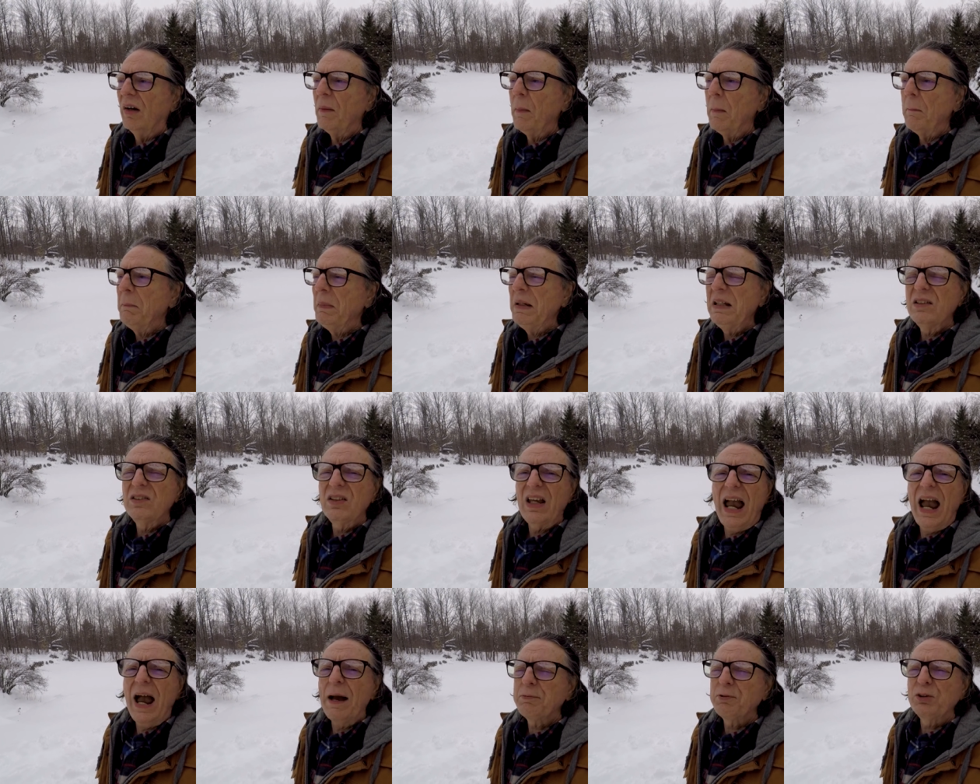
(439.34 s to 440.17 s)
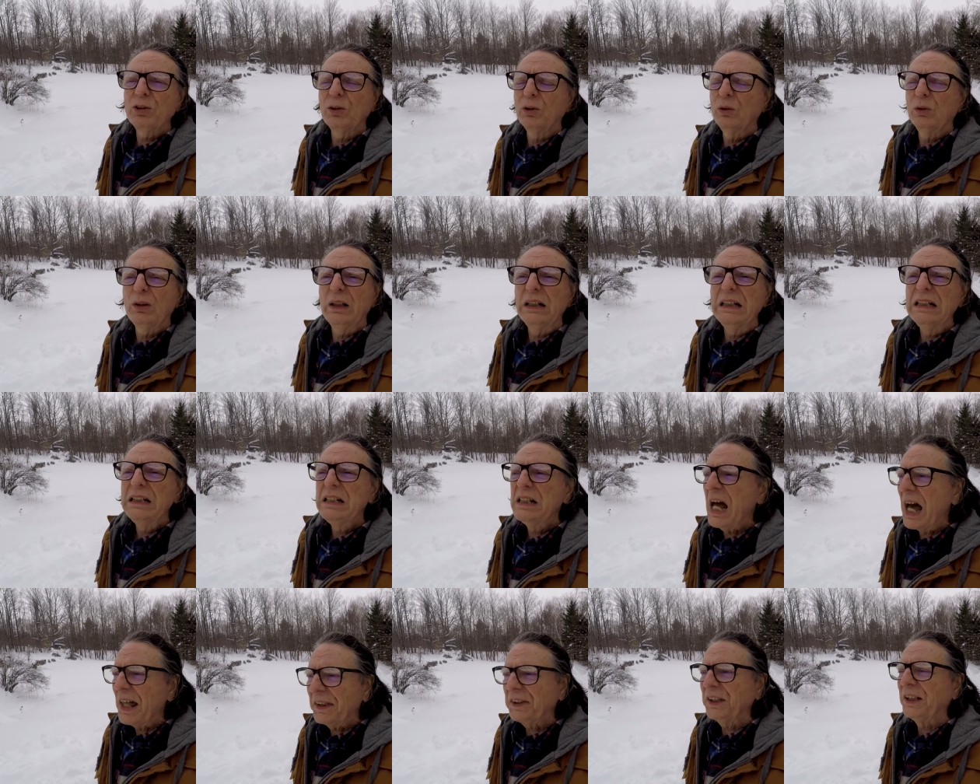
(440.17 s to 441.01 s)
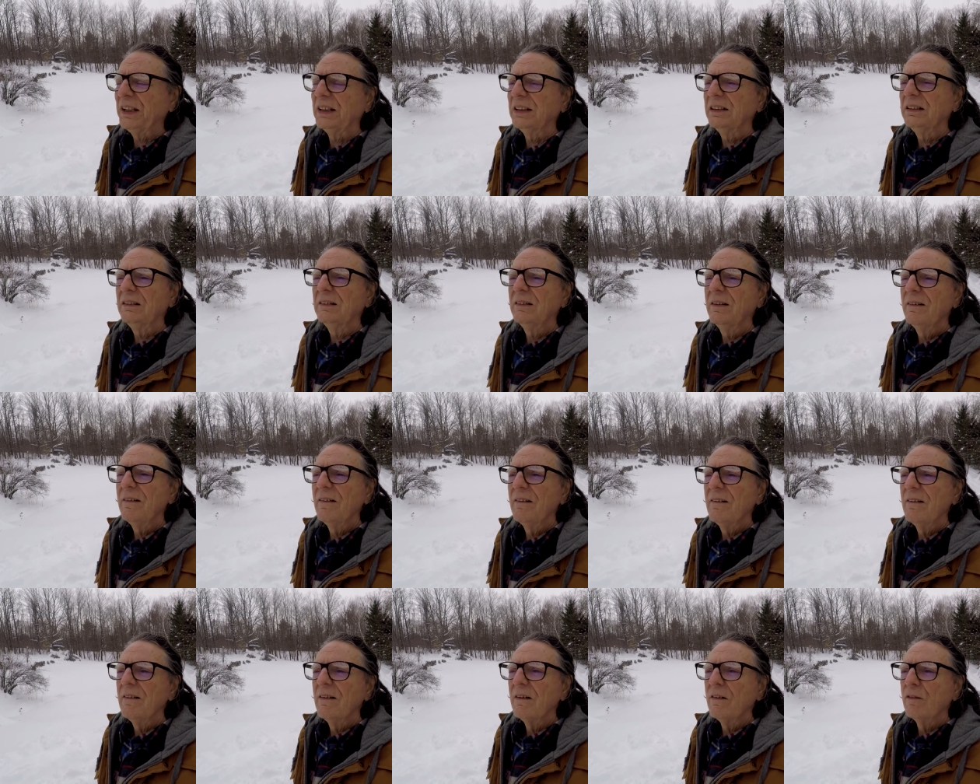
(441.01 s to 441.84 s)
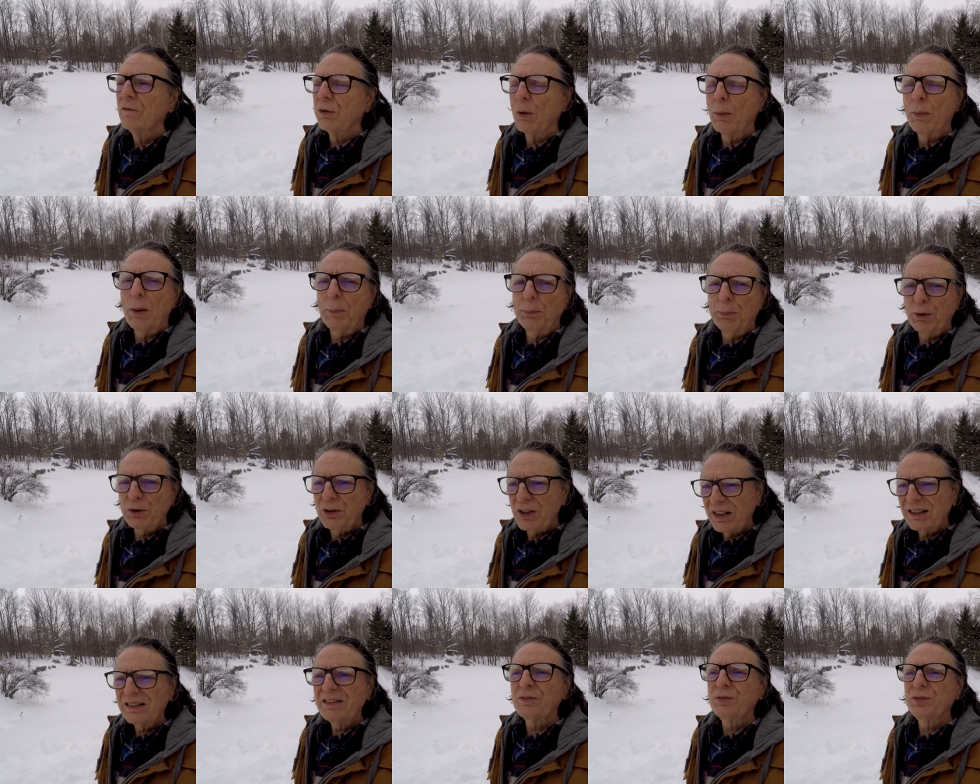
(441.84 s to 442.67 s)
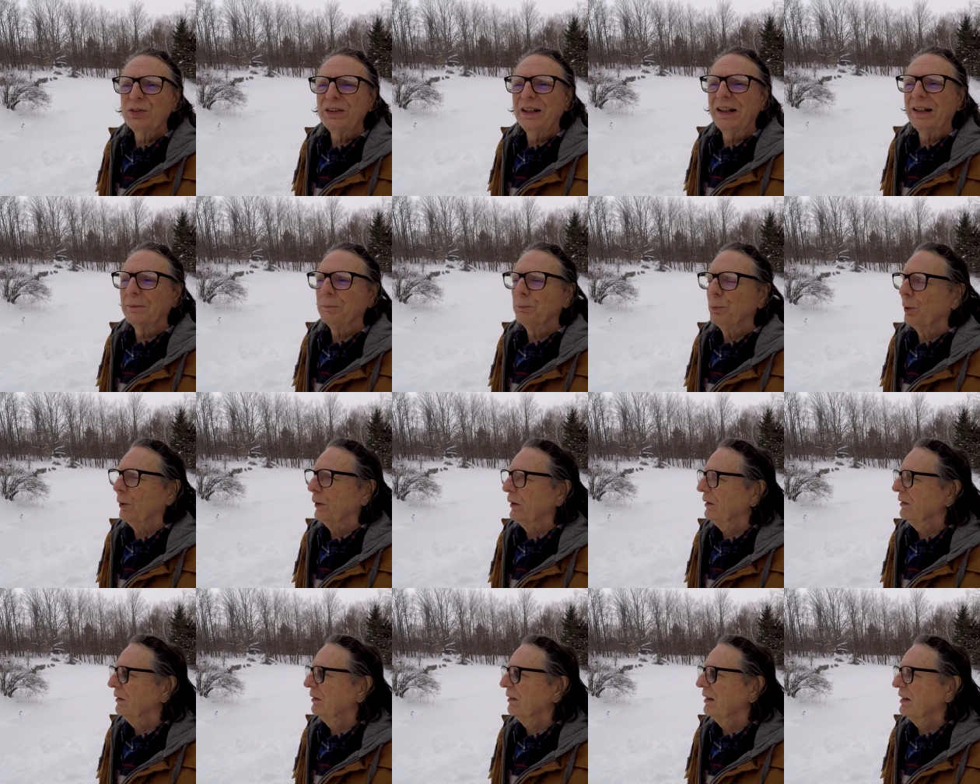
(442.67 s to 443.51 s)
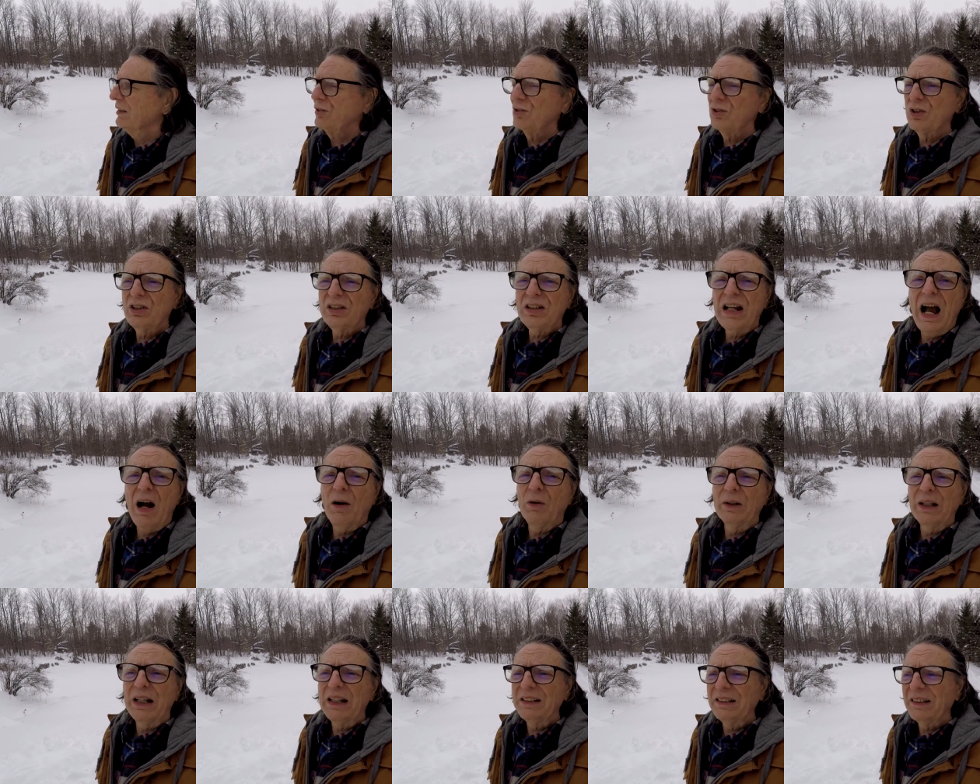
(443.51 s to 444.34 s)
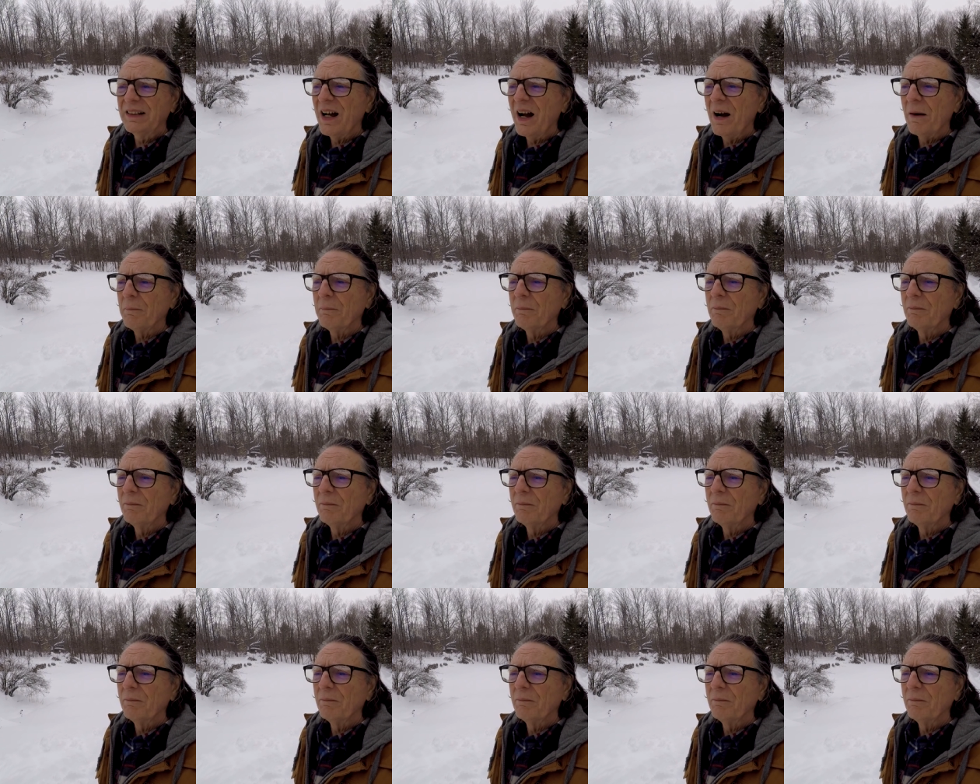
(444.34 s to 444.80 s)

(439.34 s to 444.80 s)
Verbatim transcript: means absolutely nothing from a predictive standpoint. That's just how it ended up.